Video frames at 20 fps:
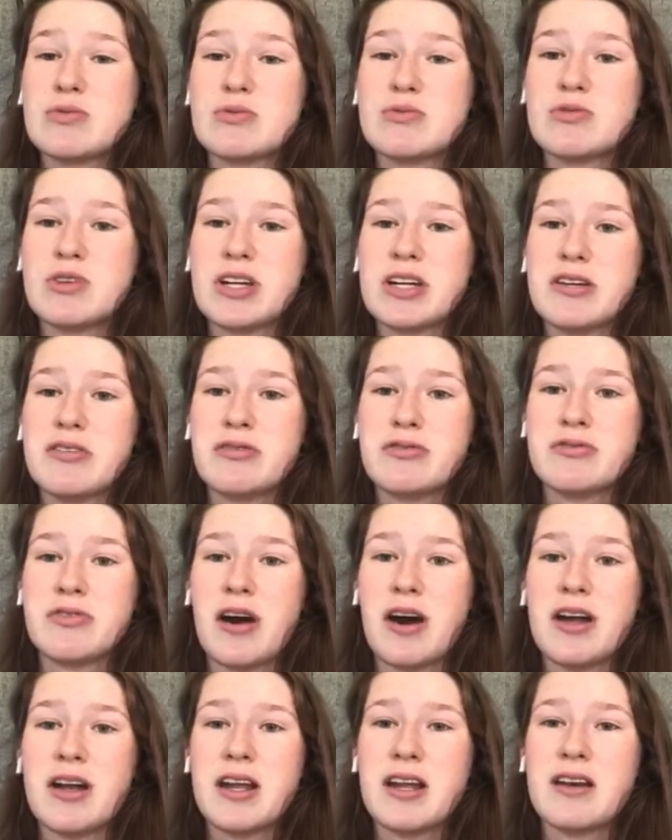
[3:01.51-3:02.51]
really
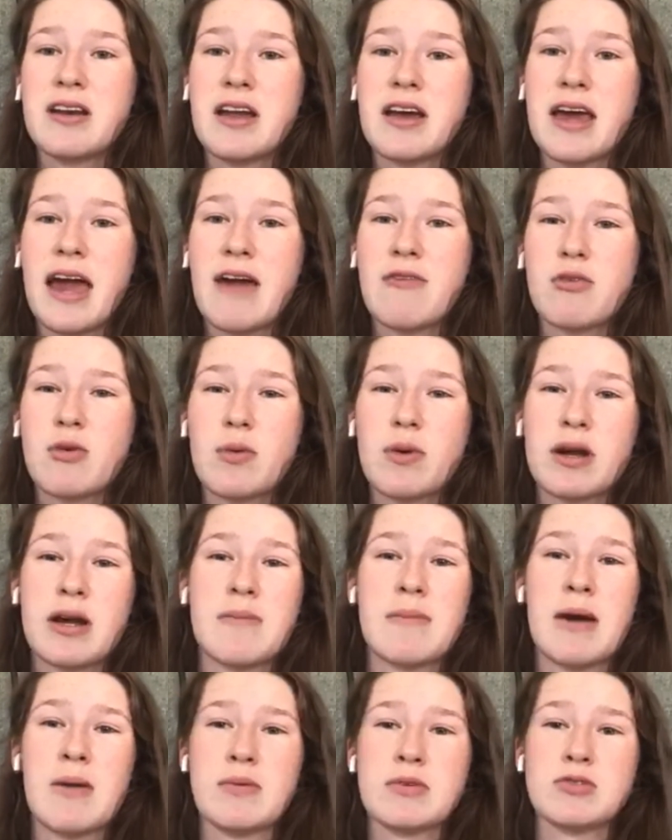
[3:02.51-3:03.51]
fun and like everyone I
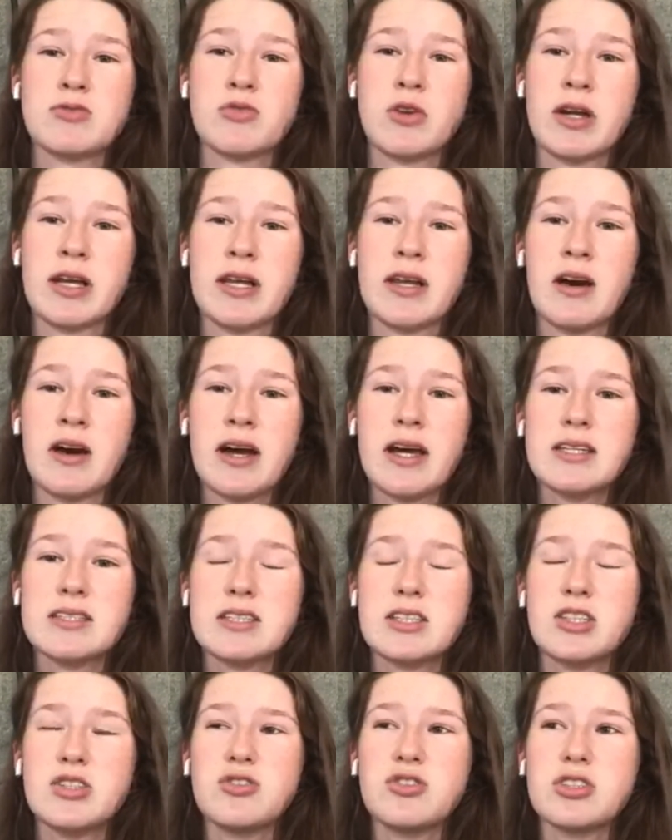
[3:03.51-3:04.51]
met was really nice.
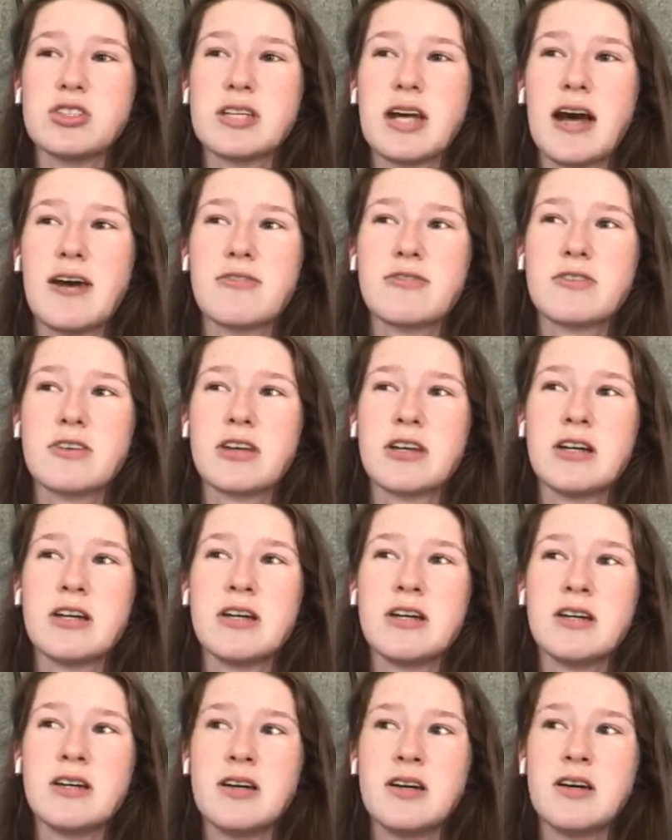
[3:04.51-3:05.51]
You just have to,
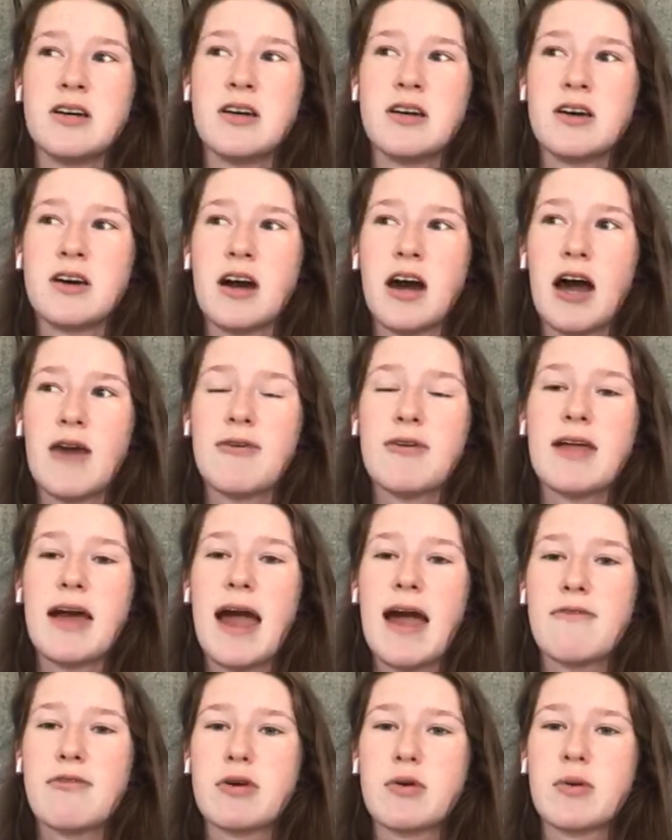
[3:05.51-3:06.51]
I feel like
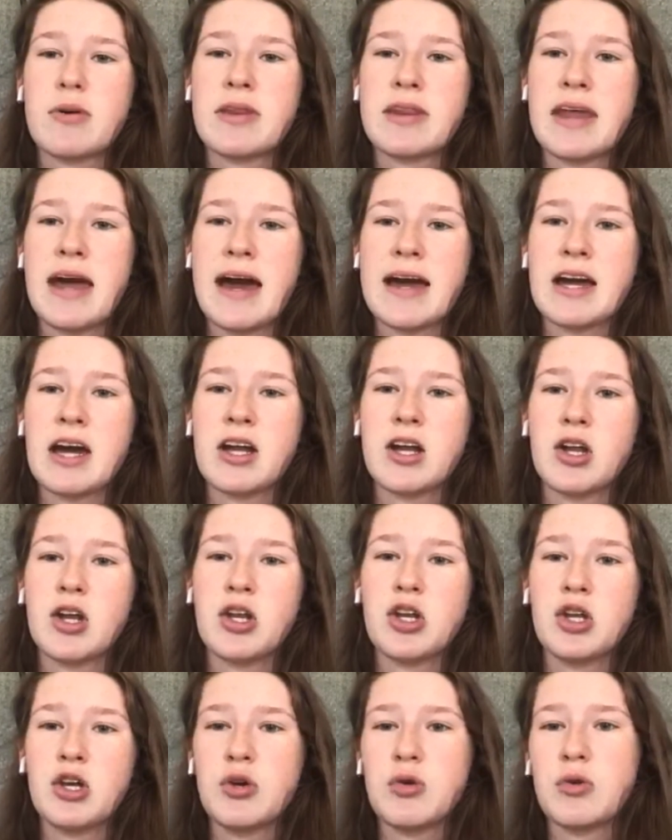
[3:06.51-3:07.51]
everyone there kind of
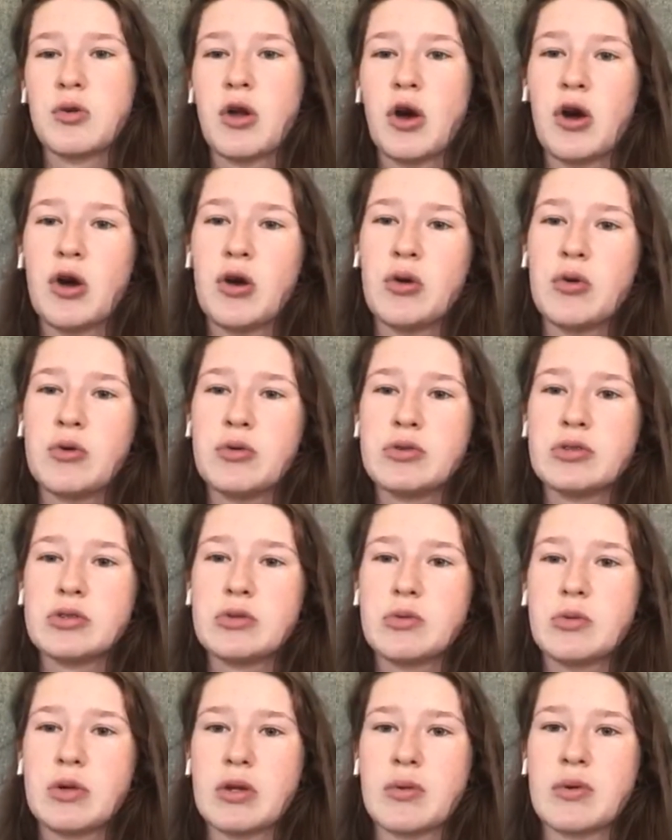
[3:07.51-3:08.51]
knows
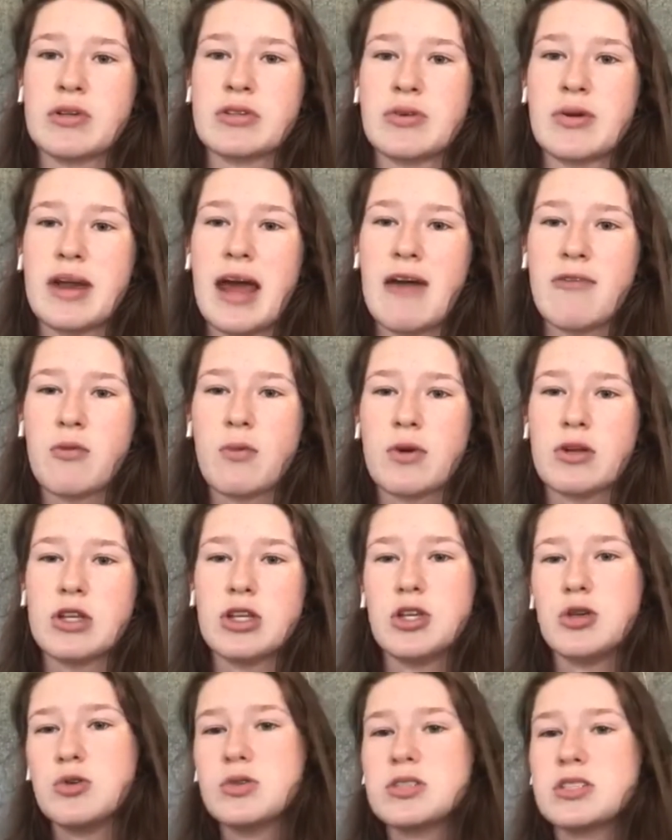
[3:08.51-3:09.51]
what they want to do, and everyone
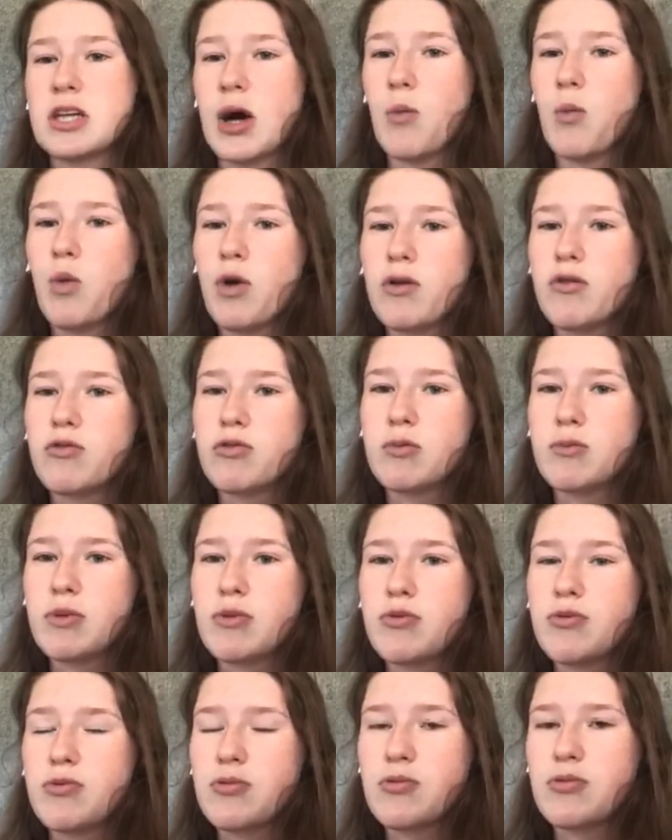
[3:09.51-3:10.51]
knew someone from
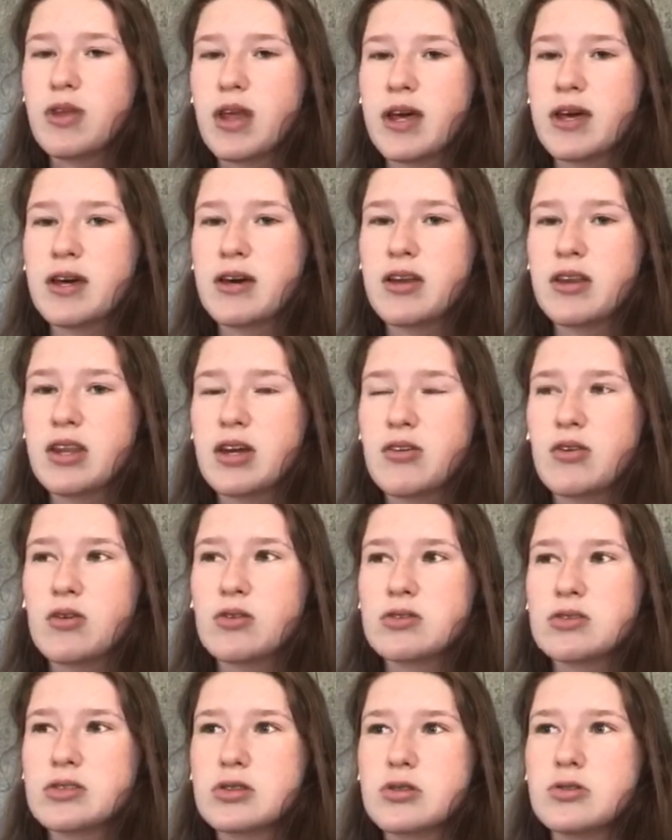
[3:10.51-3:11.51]
like their
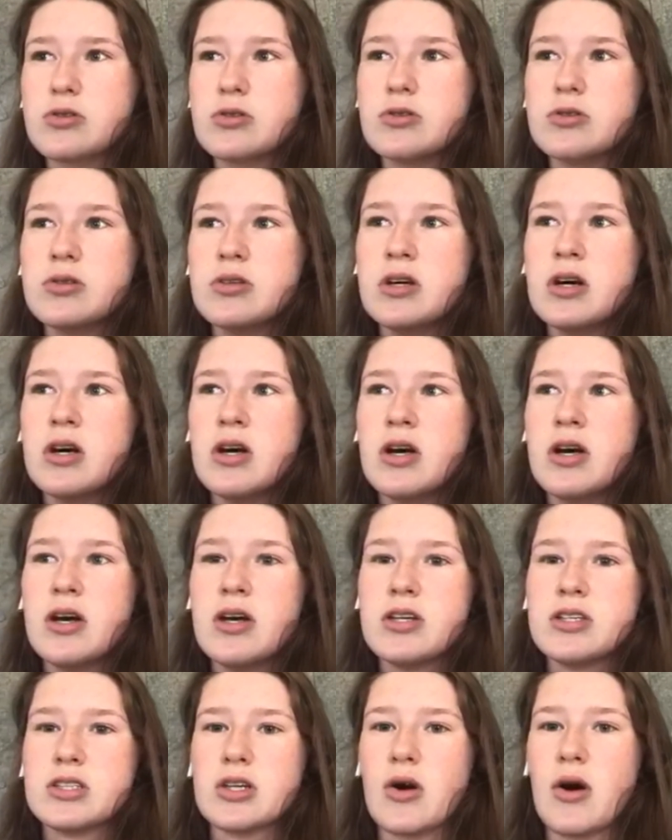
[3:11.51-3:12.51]
old school.
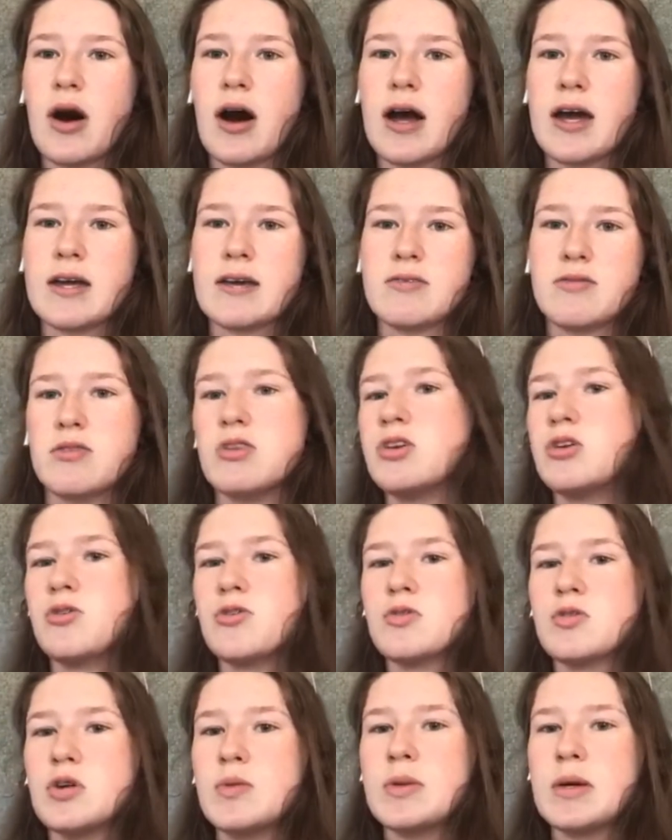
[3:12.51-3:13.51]
So I knew a
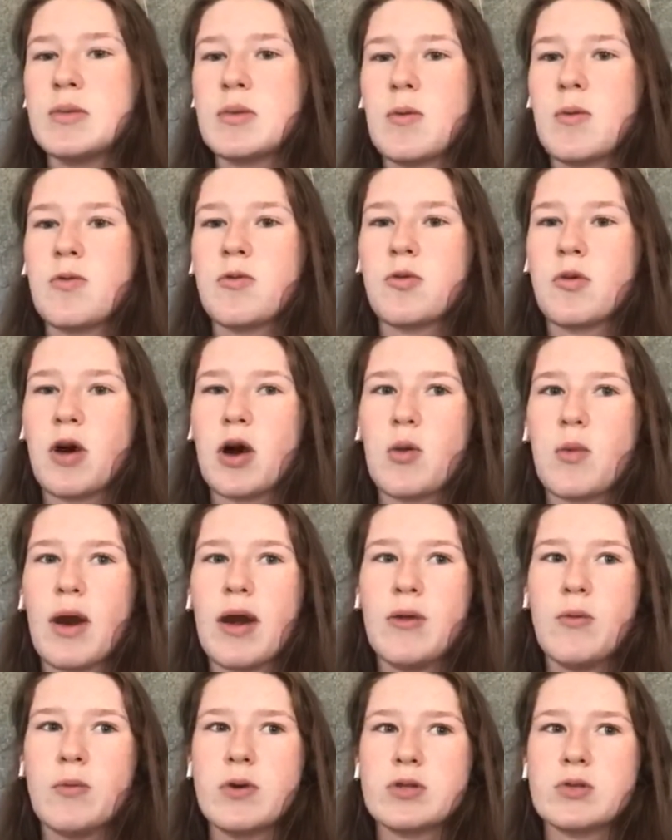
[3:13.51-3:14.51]
few people before I
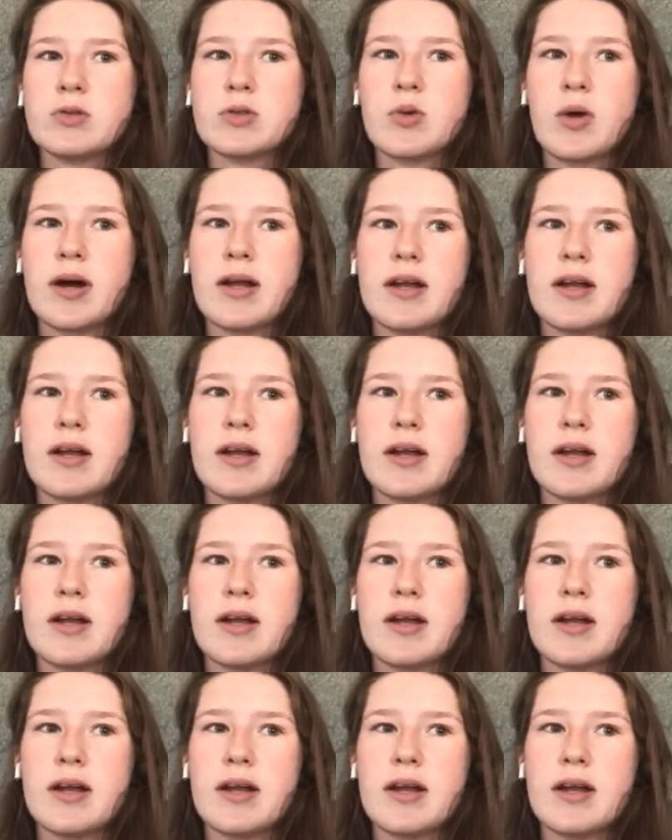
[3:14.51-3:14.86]
went, which was quite